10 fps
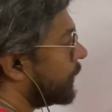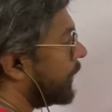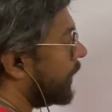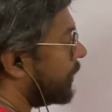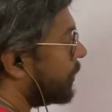We
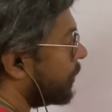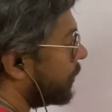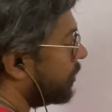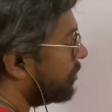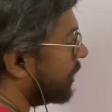need
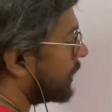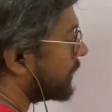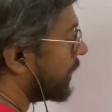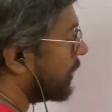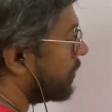to
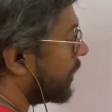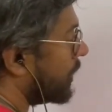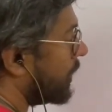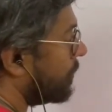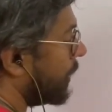first
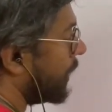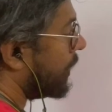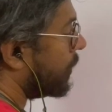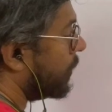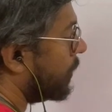convert them
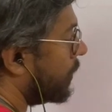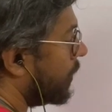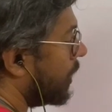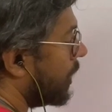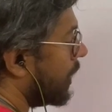
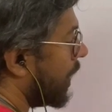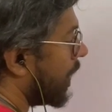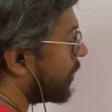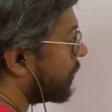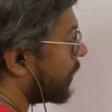into
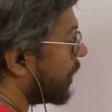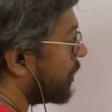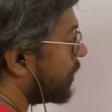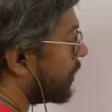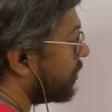exponential